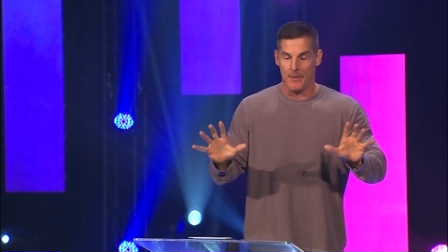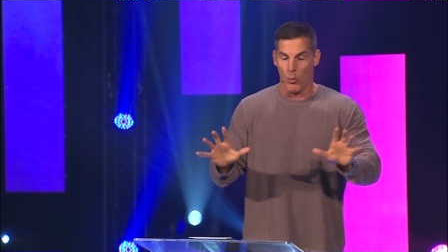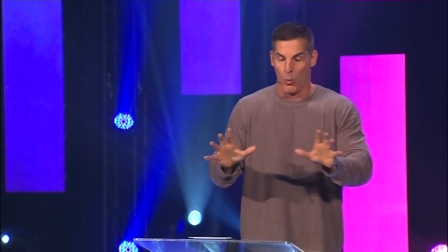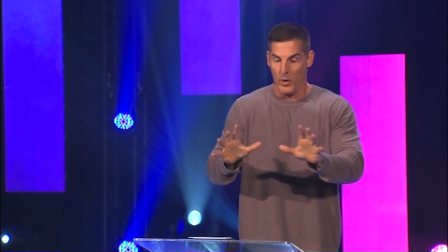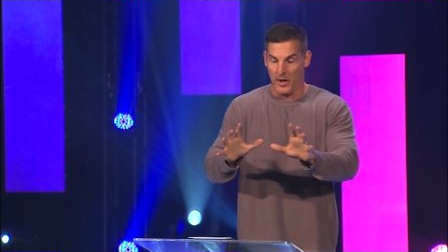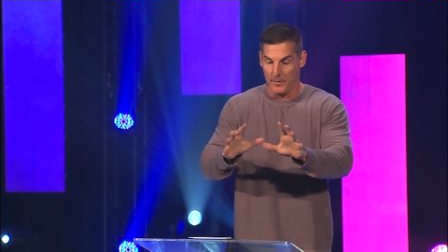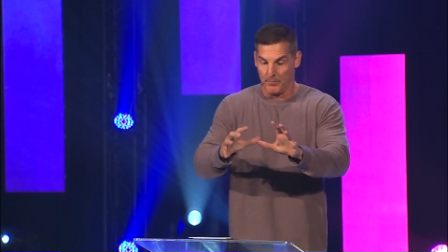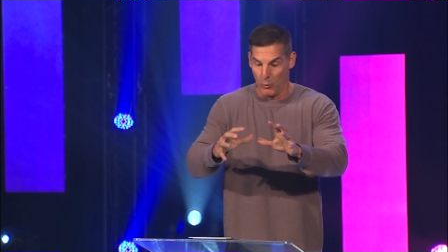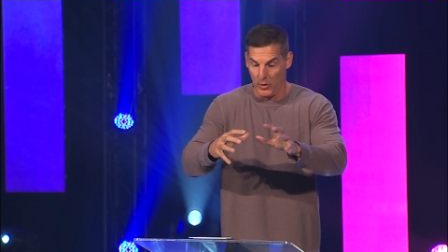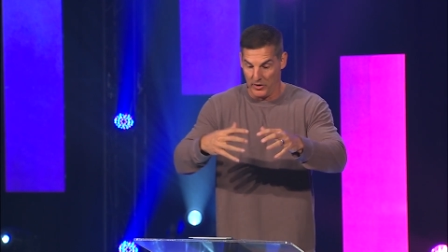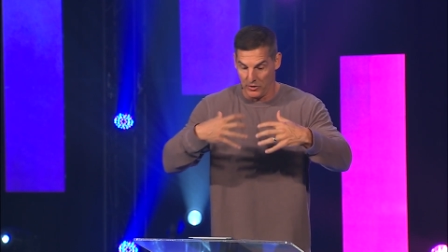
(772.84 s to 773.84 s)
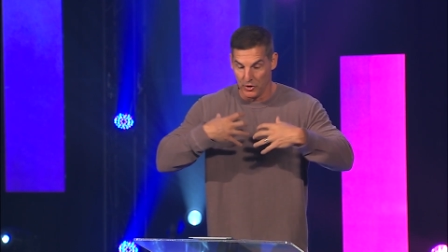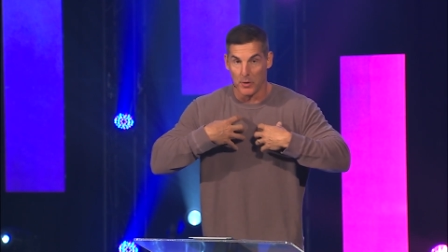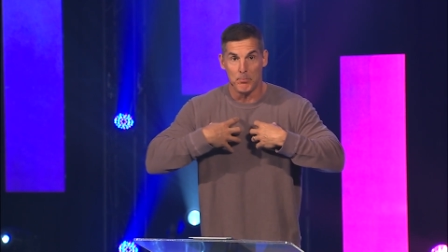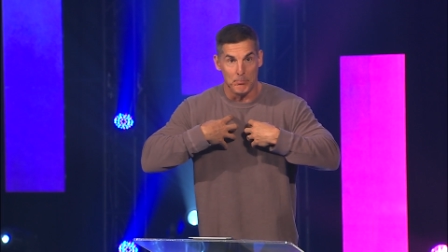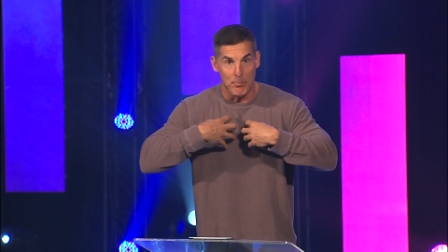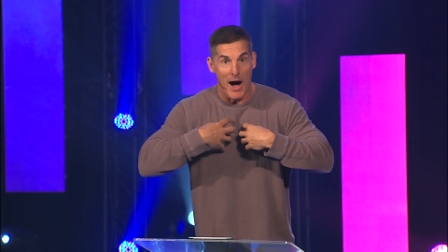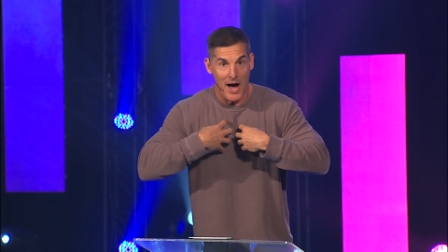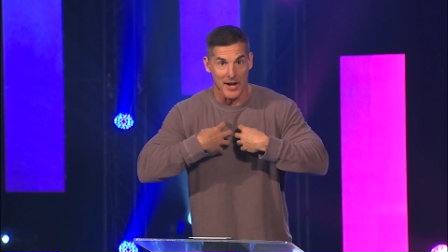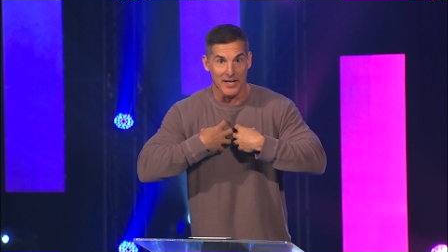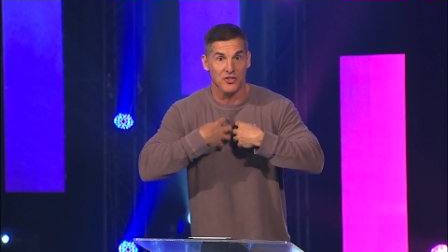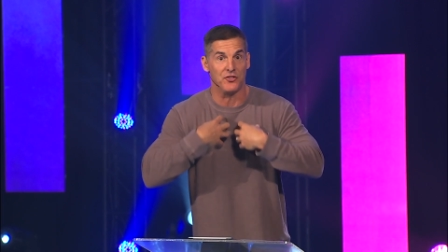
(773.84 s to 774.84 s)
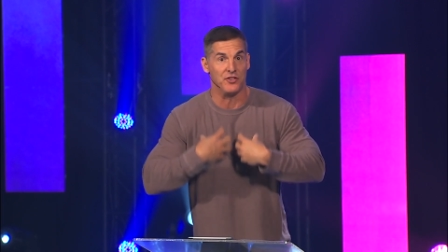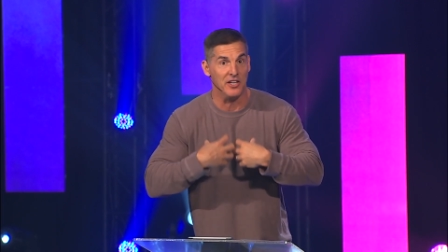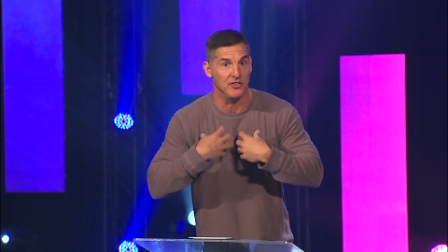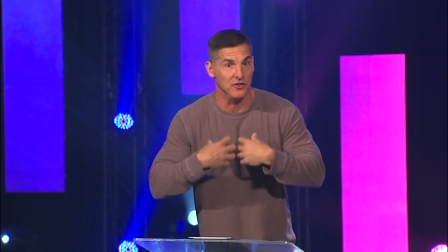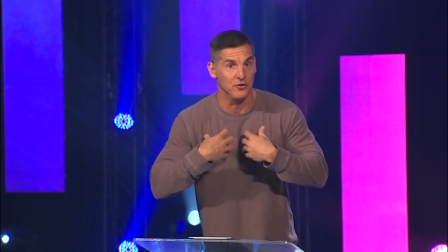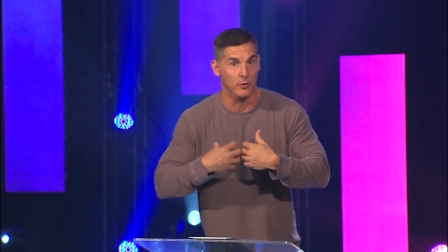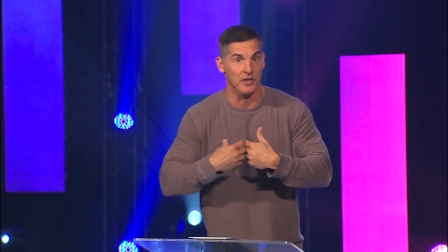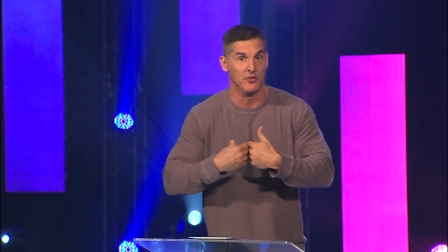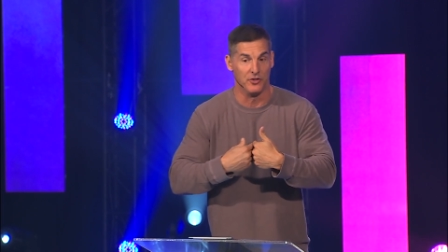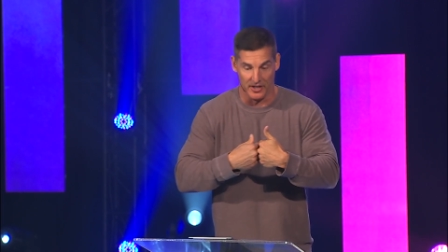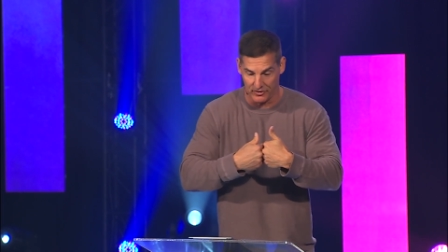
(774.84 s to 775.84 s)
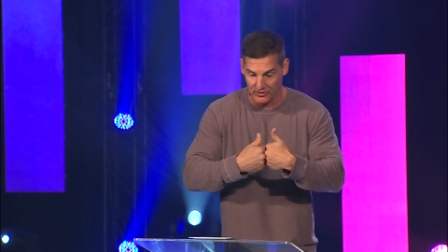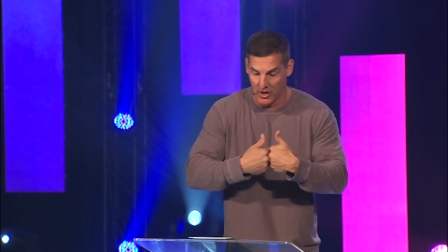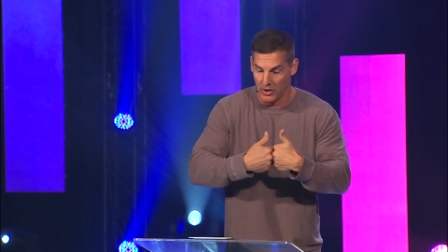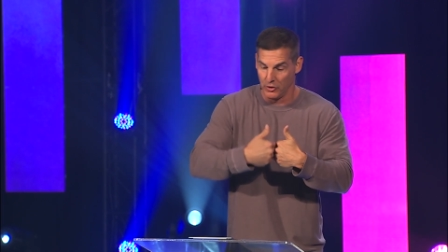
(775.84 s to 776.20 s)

Uh, when, when your body ceases to exist,